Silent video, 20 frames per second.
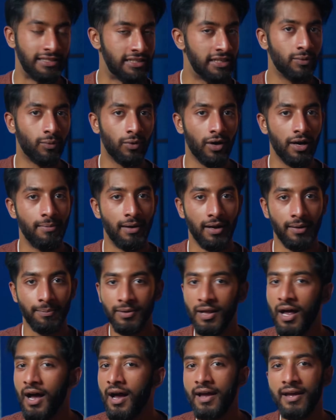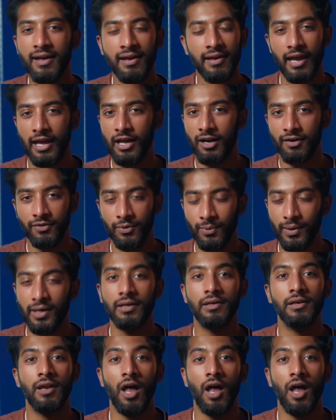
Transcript: didn't worry about applying, interviewing,